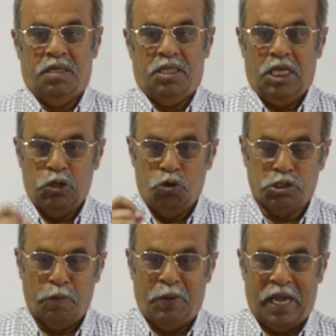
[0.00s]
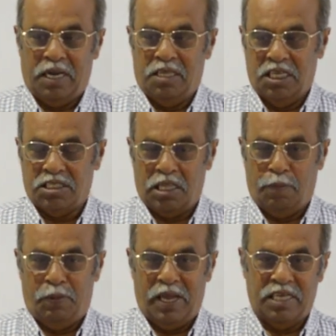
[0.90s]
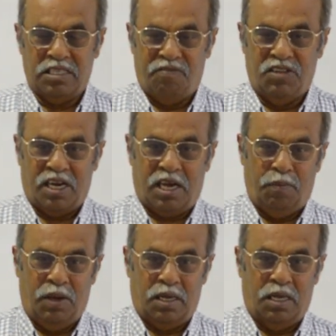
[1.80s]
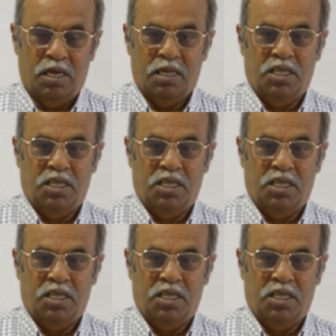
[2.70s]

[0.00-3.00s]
They used to plan, these are the players if they are coming,